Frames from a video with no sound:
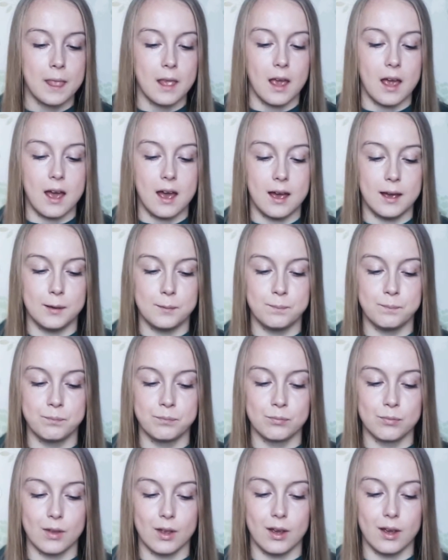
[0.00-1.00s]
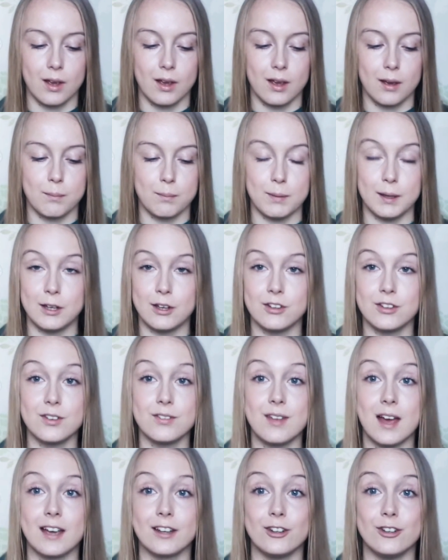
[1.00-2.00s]
um, because of
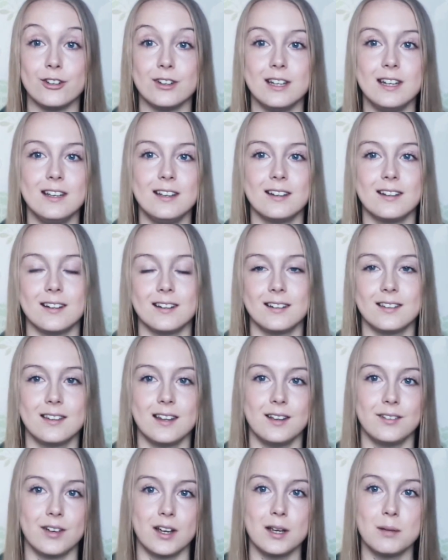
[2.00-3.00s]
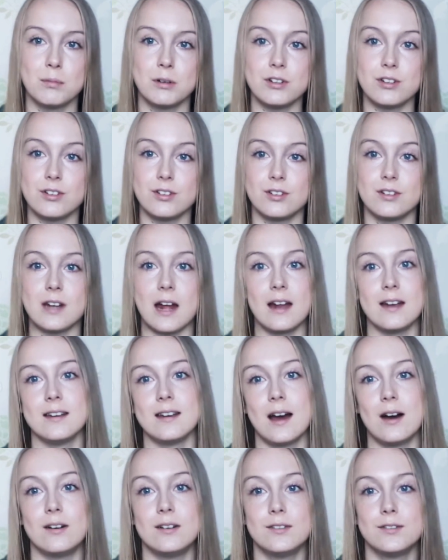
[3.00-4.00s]
their uniqueness, they very much stand
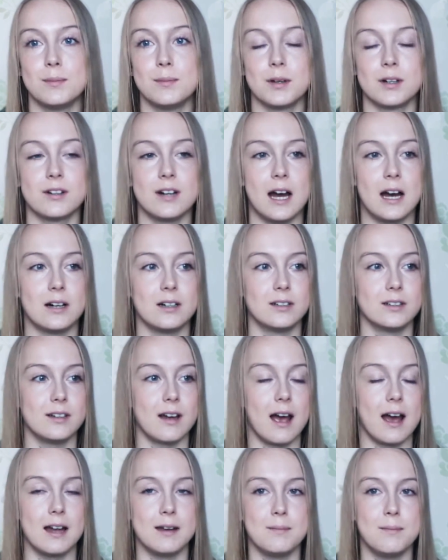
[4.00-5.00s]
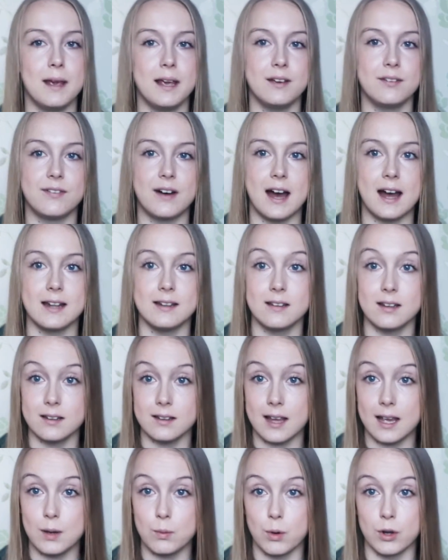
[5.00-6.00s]
out from the crowd and may find that
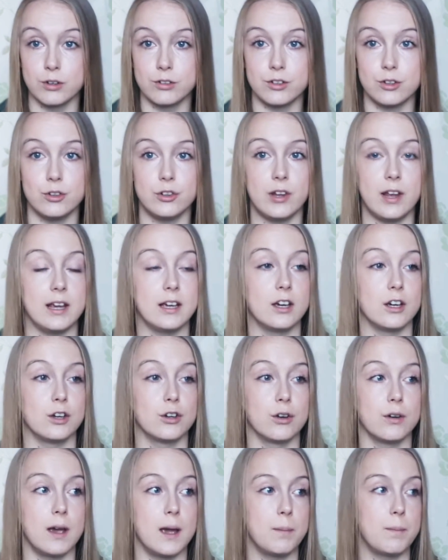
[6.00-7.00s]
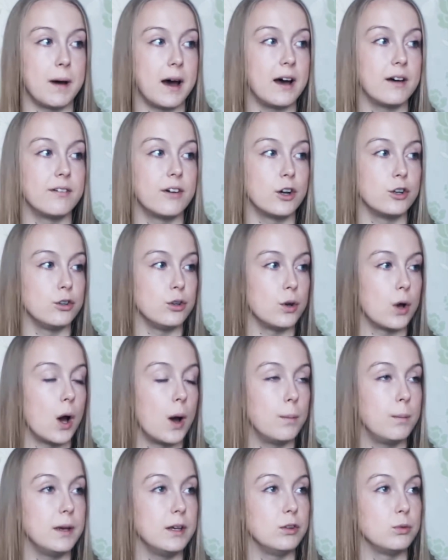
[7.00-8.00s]
they want to take a career path or do
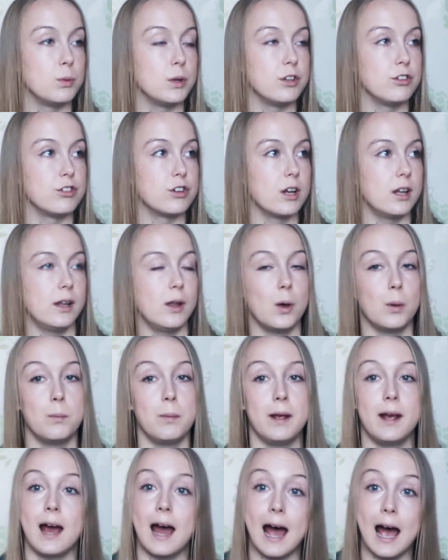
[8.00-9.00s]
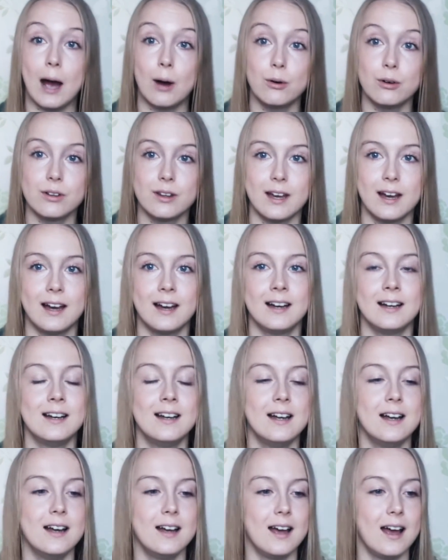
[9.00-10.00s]
hobbies which are a little bit out there.
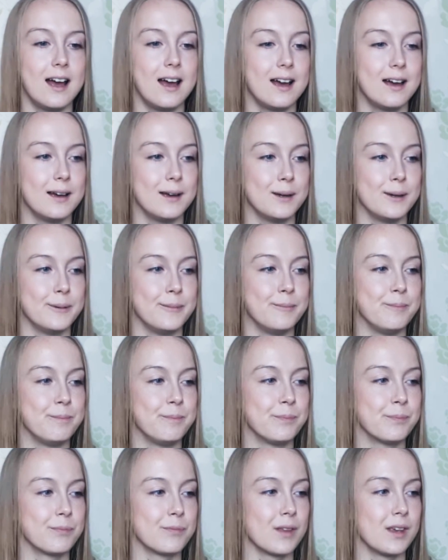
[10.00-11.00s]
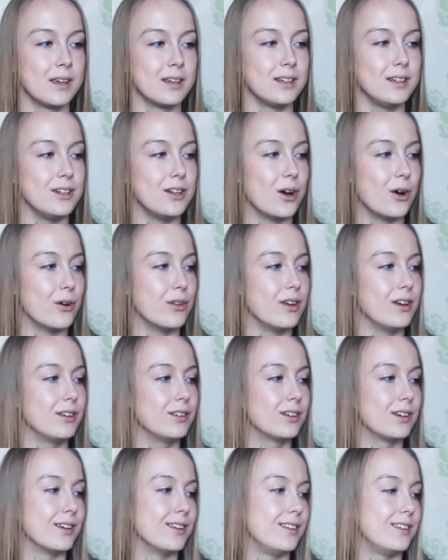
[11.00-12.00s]
Um, you know, that's
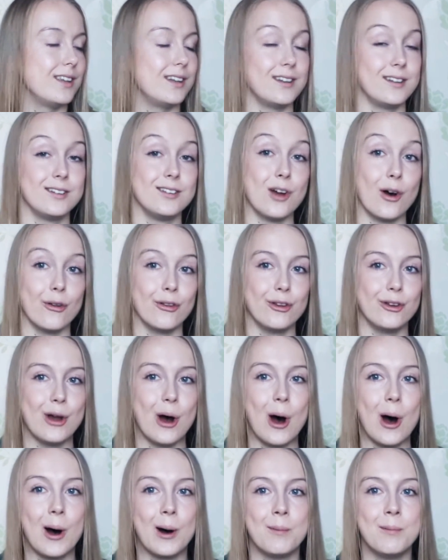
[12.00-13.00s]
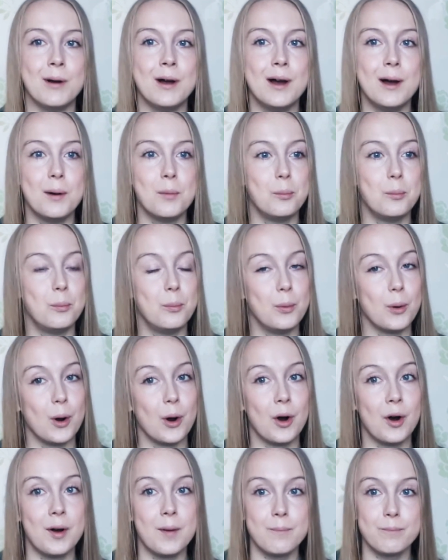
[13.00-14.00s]
considered not the norm,
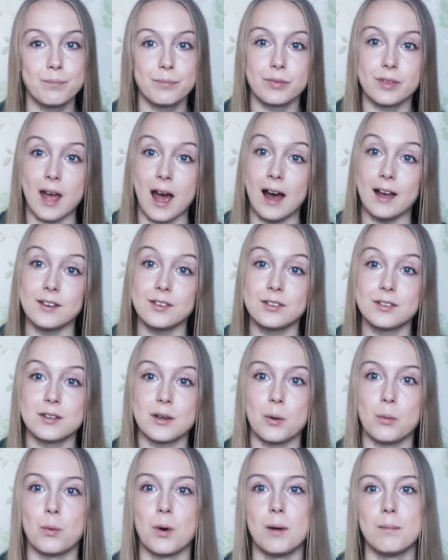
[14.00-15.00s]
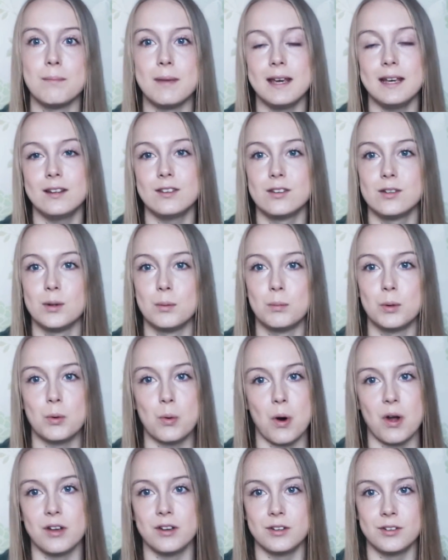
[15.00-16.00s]
but that's what makes number
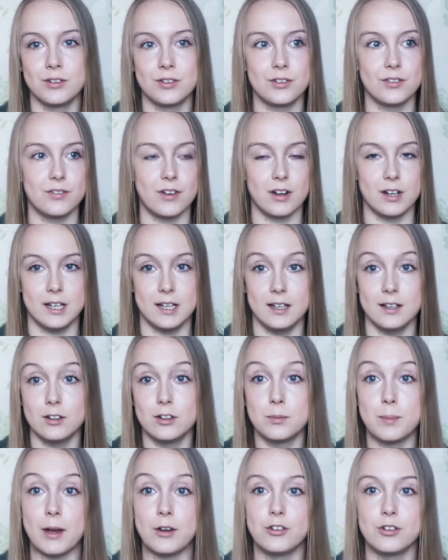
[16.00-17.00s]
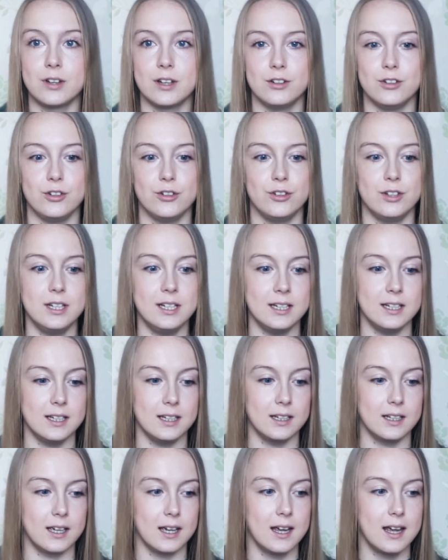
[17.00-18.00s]
ones very special and
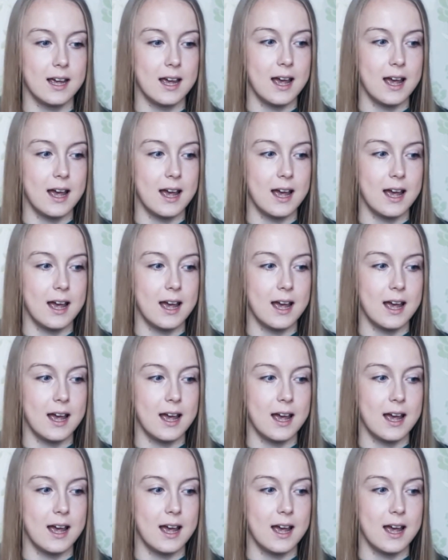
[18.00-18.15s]
unique.